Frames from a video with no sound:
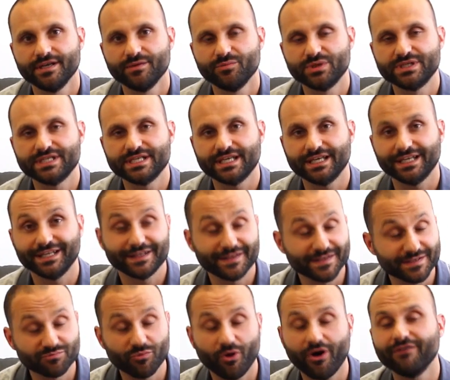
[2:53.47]
particularly
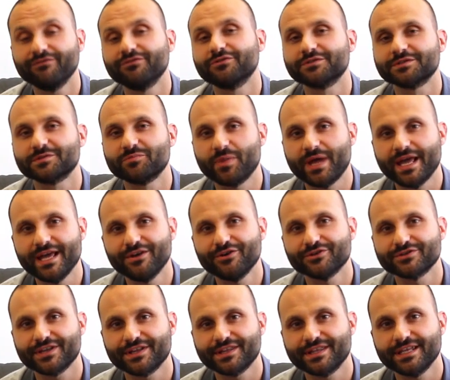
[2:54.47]
this mindfulness band
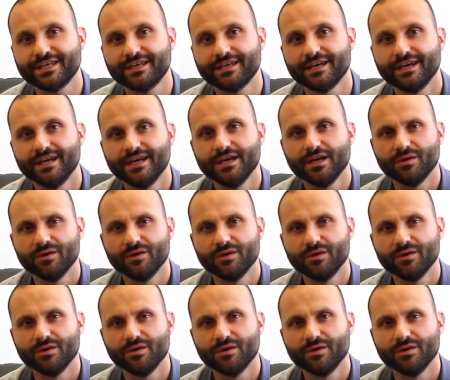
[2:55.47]
because I think